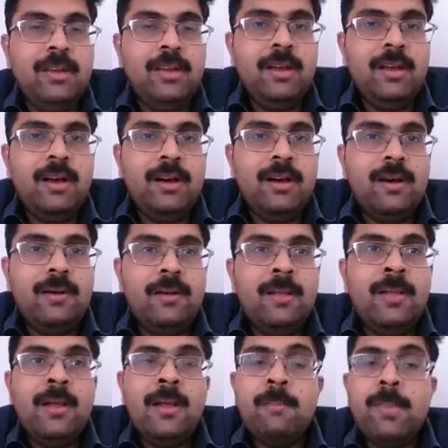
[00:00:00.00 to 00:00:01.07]
Uh,
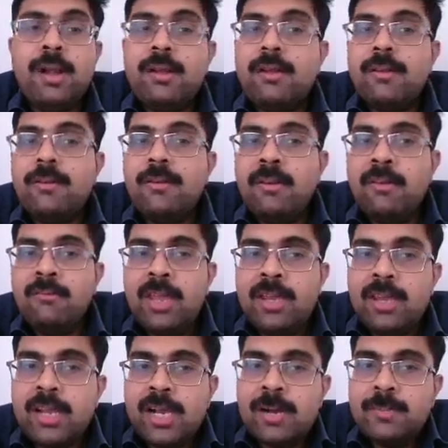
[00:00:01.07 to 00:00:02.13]
but when
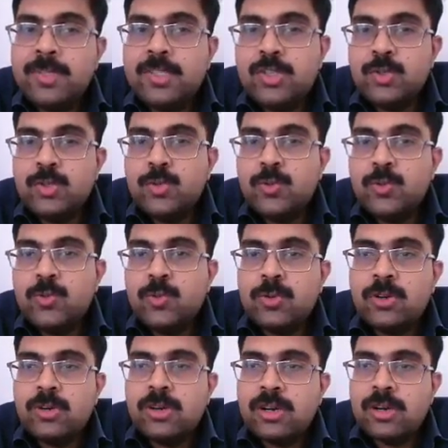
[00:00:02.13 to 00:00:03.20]
it comes
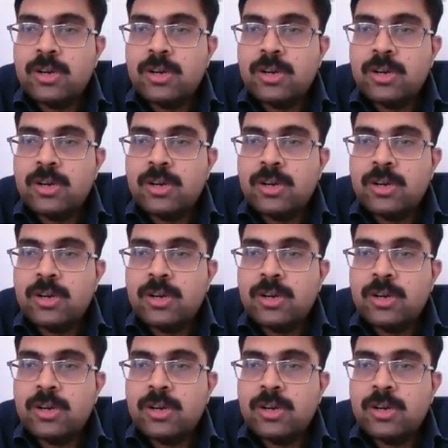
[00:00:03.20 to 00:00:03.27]
to